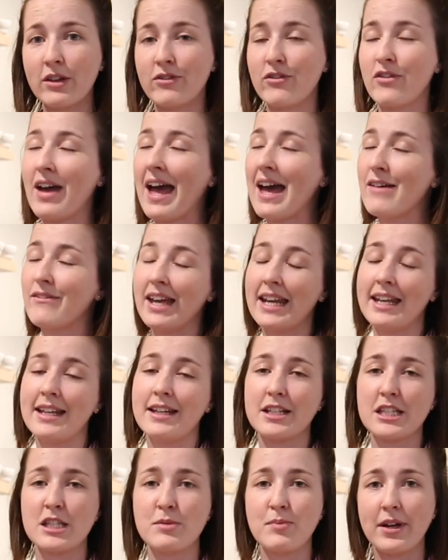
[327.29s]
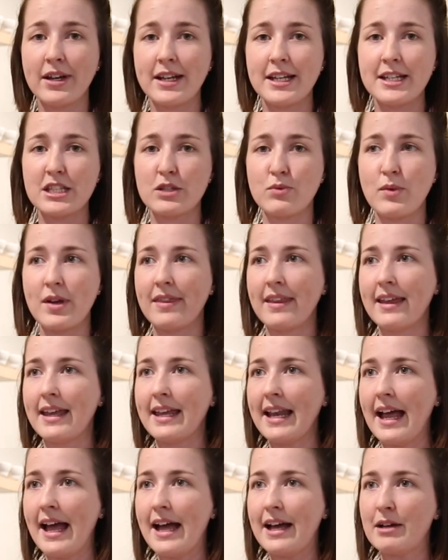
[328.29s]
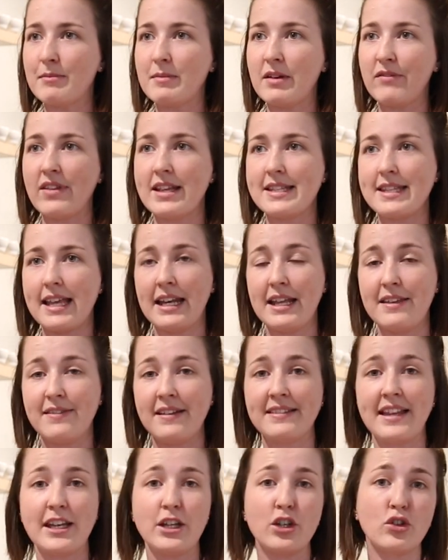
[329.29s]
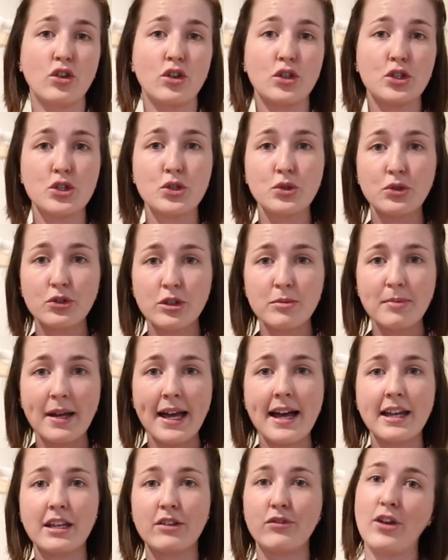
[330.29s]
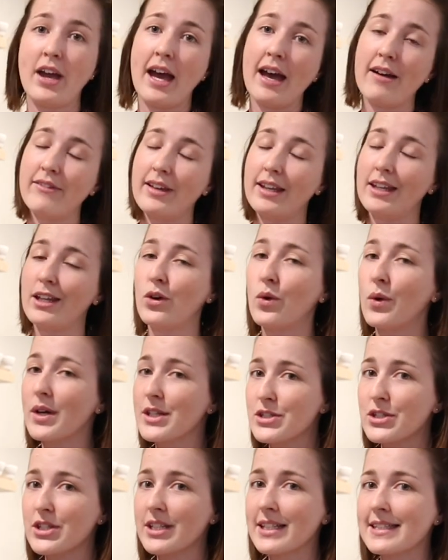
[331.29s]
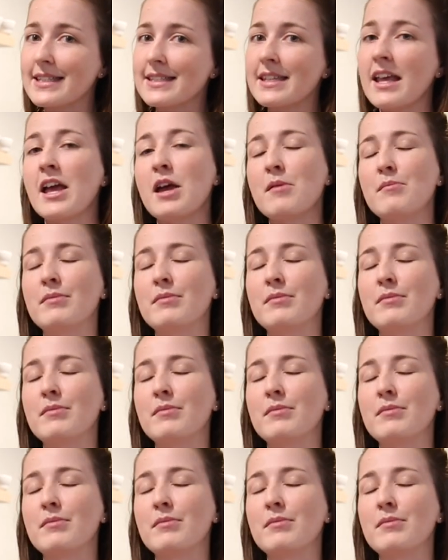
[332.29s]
if you've had any experience with it, if there's anything that you're not sure about, if you have any questions,